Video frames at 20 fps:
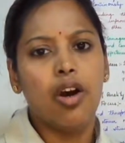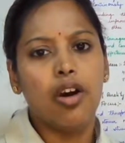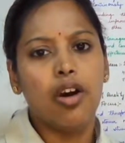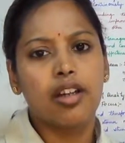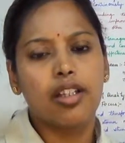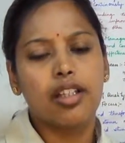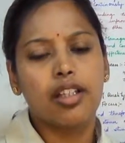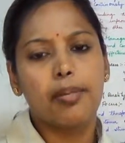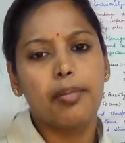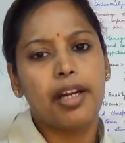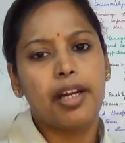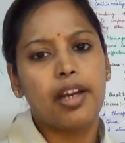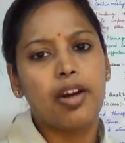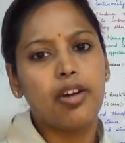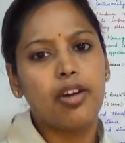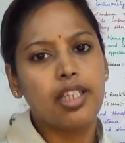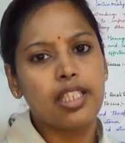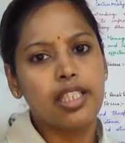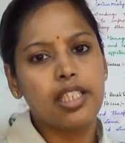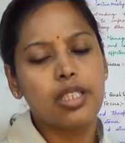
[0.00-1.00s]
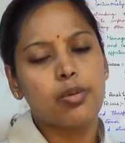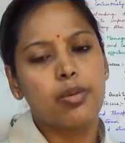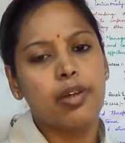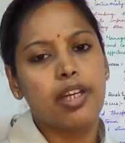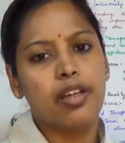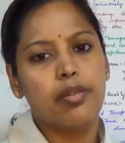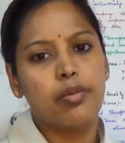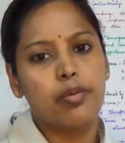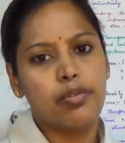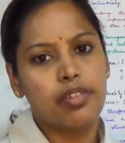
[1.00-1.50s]
or the priorities
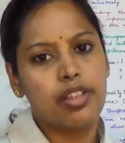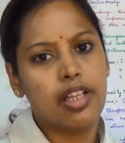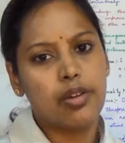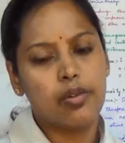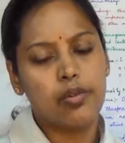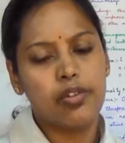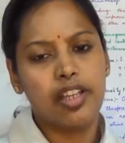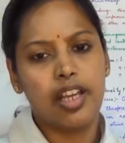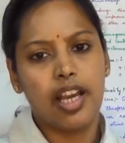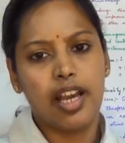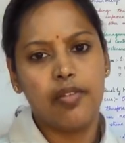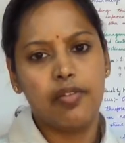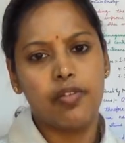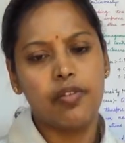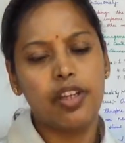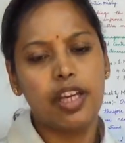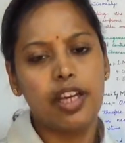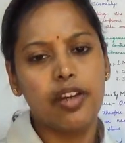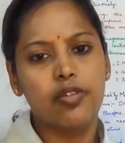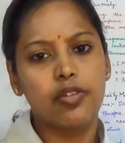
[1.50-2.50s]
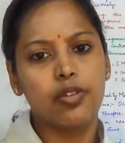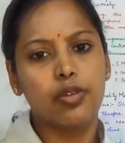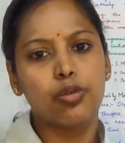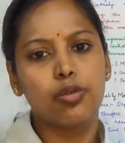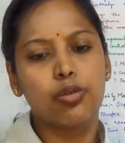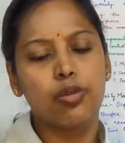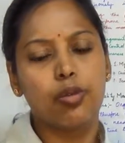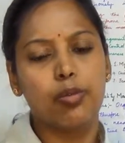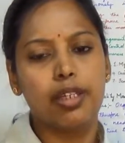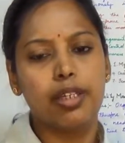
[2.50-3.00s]
that we have. We have
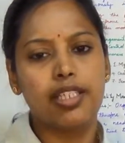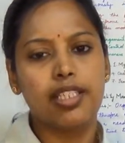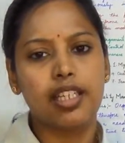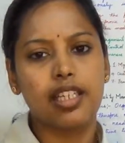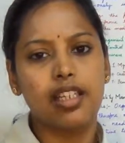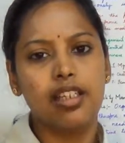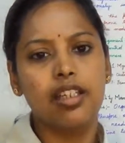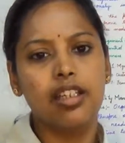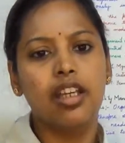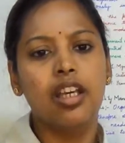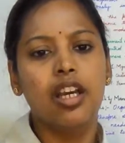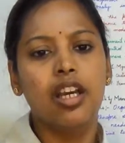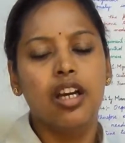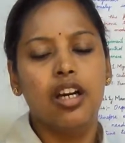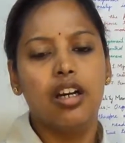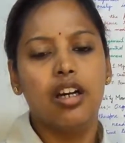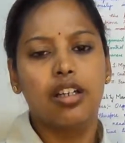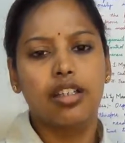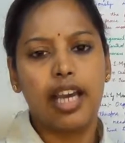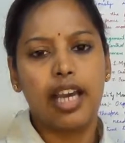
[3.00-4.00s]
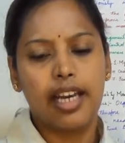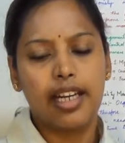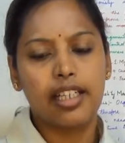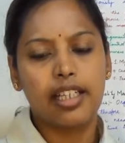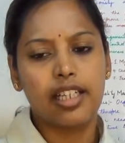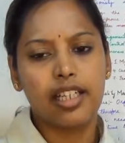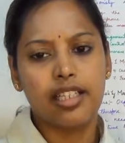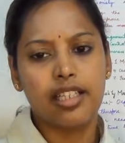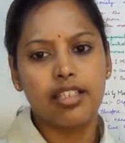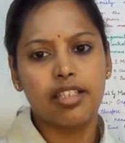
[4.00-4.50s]
to basically
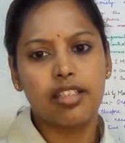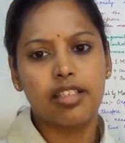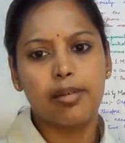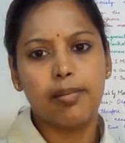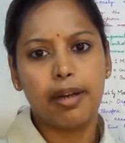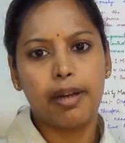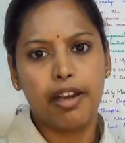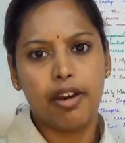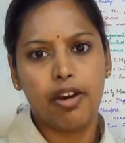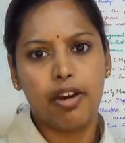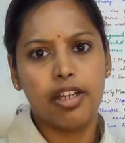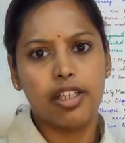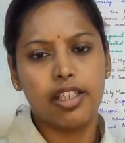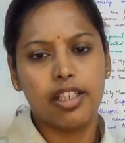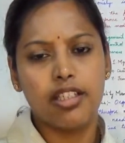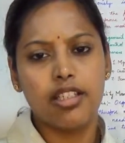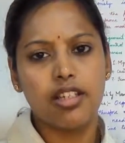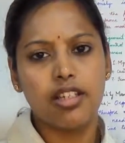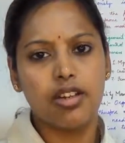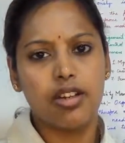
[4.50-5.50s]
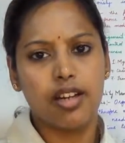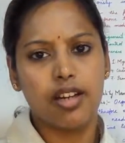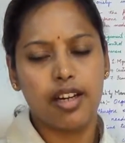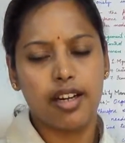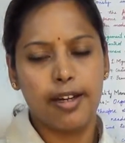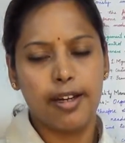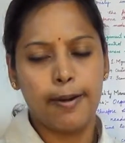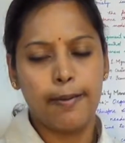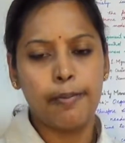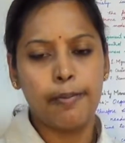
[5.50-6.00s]
characterize the priorities,
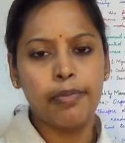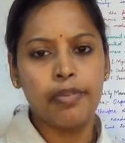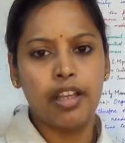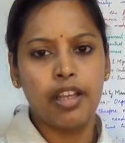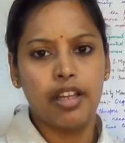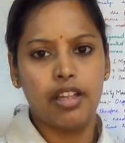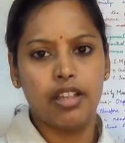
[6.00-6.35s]
or